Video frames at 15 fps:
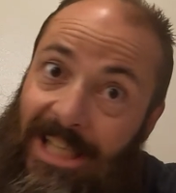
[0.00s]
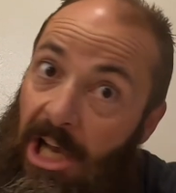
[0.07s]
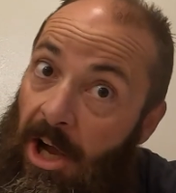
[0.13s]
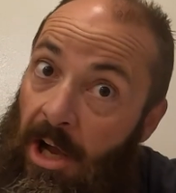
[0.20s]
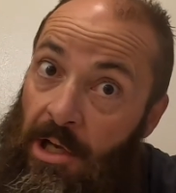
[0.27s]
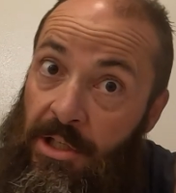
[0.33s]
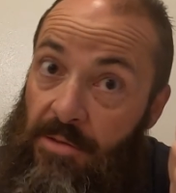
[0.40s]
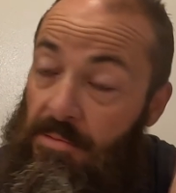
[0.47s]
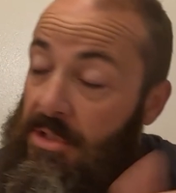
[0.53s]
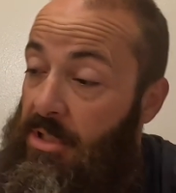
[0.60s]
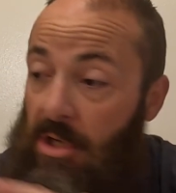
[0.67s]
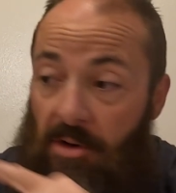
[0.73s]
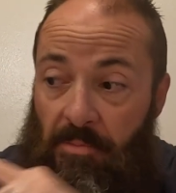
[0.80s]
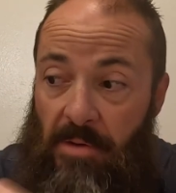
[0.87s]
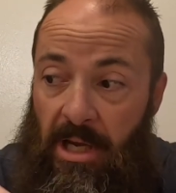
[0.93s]
Awesome
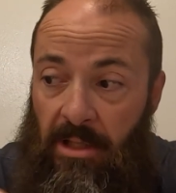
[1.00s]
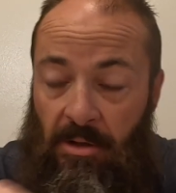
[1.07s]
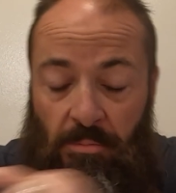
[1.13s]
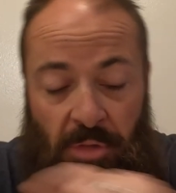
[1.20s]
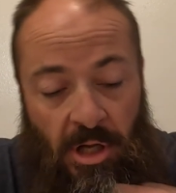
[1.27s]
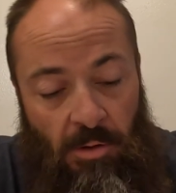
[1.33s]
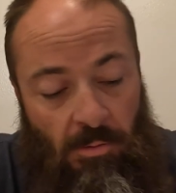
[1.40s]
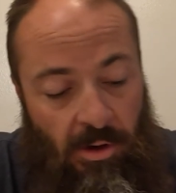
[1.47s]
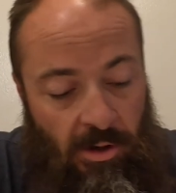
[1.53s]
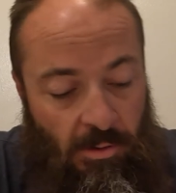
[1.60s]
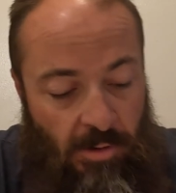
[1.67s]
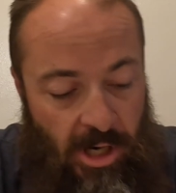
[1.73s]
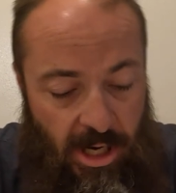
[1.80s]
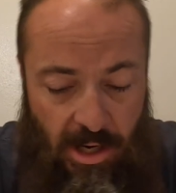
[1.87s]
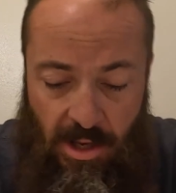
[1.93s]
stuff, man. Label
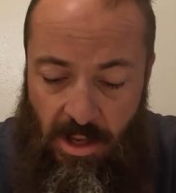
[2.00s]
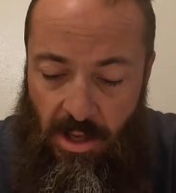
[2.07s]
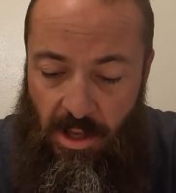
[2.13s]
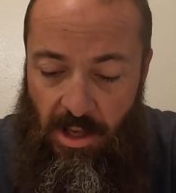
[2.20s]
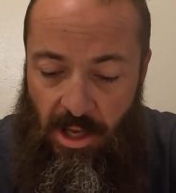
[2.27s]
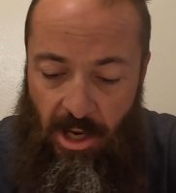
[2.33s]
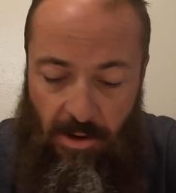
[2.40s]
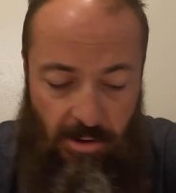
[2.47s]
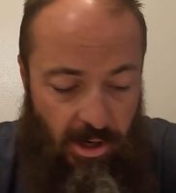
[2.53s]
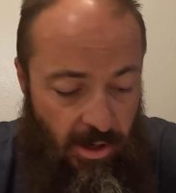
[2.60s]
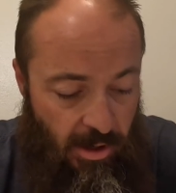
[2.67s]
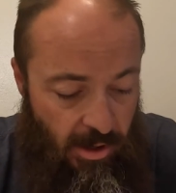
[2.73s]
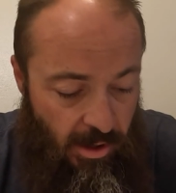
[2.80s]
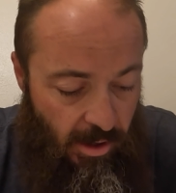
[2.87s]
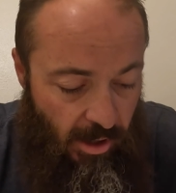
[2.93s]
108. Anyway,
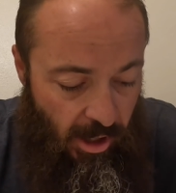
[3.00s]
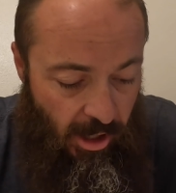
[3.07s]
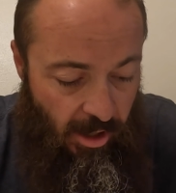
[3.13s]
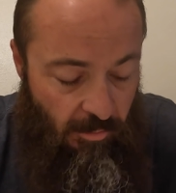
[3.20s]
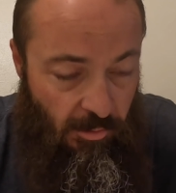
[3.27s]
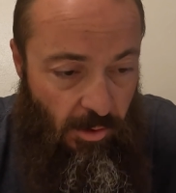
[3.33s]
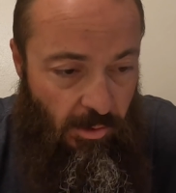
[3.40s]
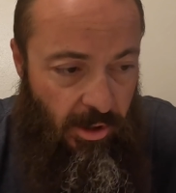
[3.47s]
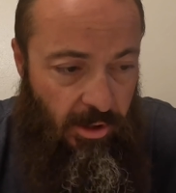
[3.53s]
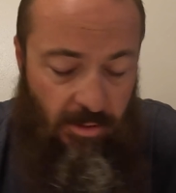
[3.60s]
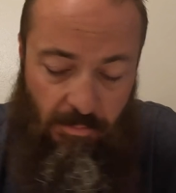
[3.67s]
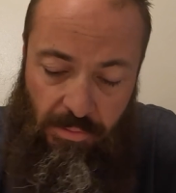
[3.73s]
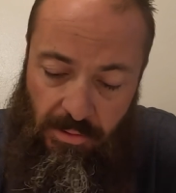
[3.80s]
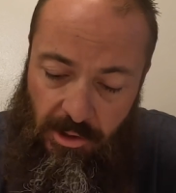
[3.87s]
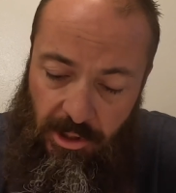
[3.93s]
I am going to
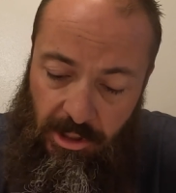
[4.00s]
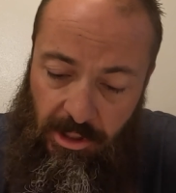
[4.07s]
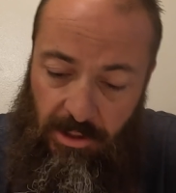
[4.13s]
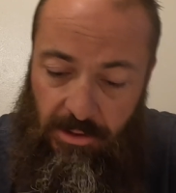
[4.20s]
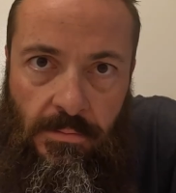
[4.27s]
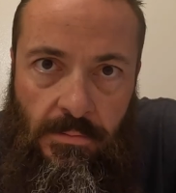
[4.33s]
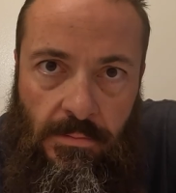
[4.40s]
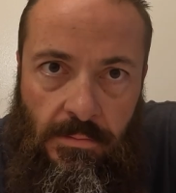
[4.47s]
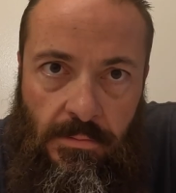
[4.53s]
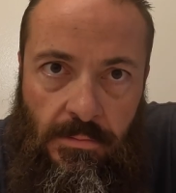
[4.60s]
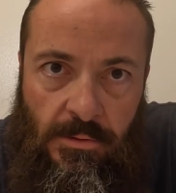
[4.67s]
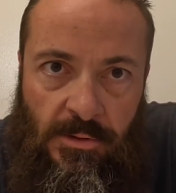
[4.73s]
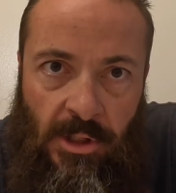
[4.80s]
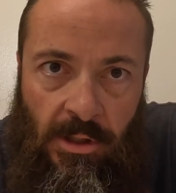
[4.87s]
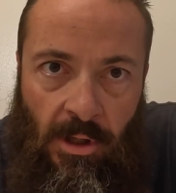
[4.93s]
put,
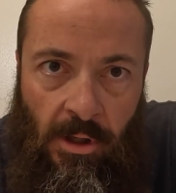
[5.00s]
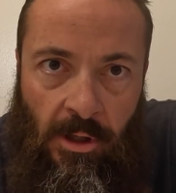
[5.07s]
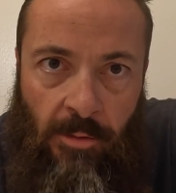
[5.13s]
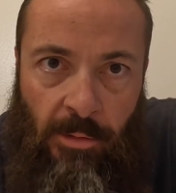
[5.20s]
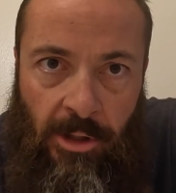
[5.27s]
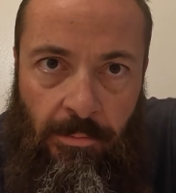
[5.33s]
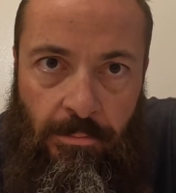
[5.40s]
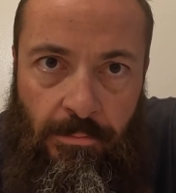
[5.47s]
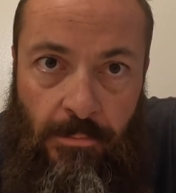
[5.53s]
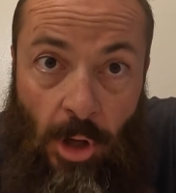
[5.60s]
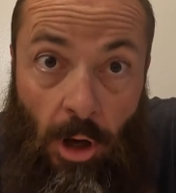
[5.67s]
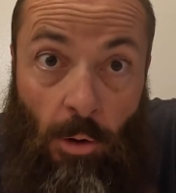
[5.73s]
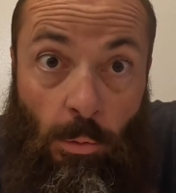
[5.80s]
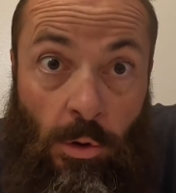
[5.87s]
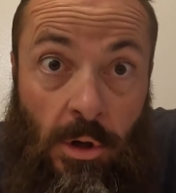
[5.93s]
what was I talking about?
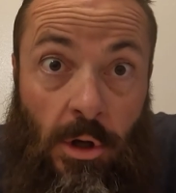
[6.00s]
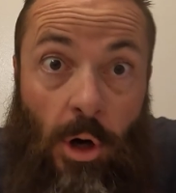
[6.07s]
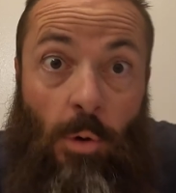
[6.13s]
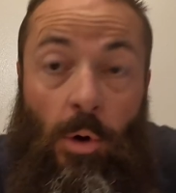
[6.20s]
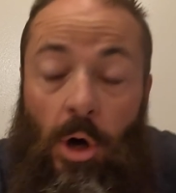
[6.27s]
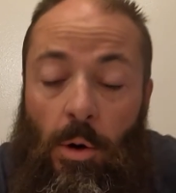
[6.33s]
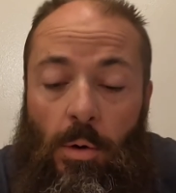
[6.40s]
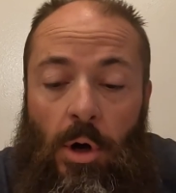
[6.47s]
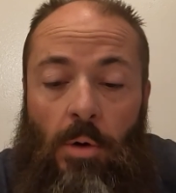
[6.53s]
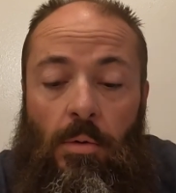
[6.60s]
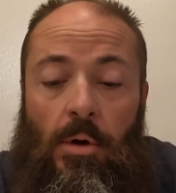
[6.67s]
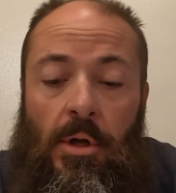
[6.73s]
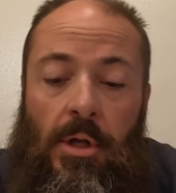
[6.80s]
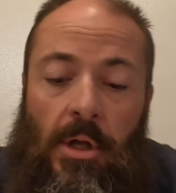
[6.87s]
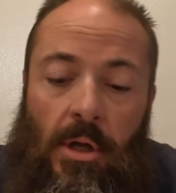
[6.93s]
Oh.
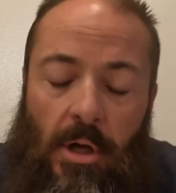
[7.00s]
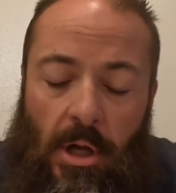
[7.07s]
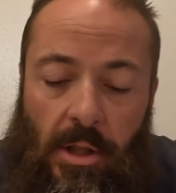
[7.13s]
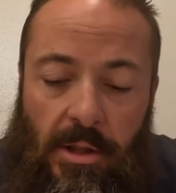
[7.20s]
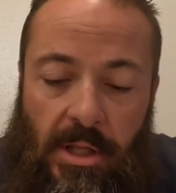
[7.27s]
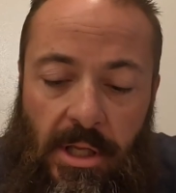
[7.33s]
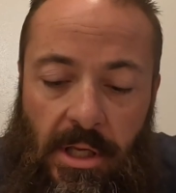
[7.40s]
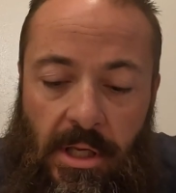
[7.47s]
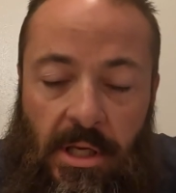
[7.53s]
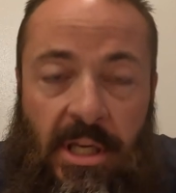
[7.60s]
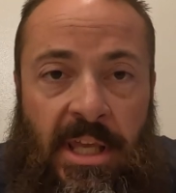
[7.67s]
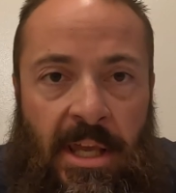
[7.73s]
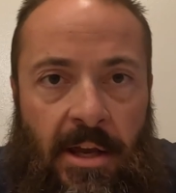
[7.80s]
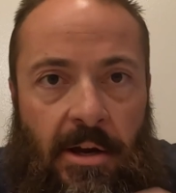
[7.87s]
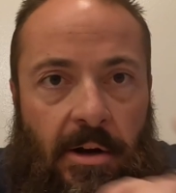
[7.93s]
On the
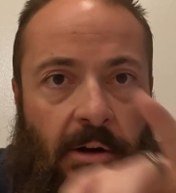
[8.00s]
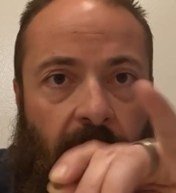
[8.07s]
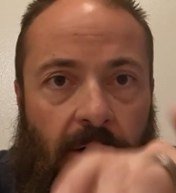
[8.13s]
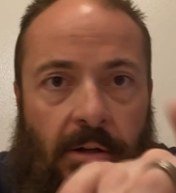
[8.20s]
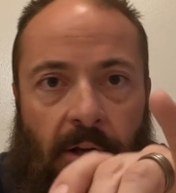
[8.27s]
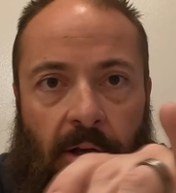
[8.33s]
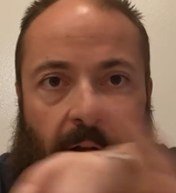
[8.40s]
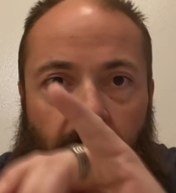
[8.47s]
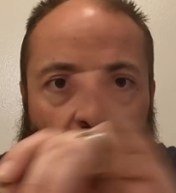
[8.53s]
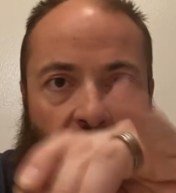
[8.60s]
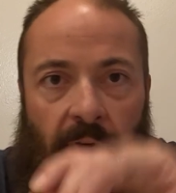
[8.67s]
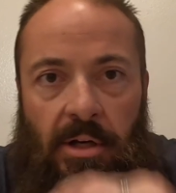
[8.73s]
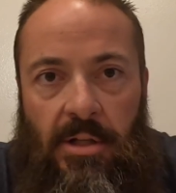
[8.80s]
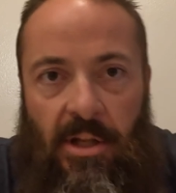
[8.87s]
gear, not on the bearings.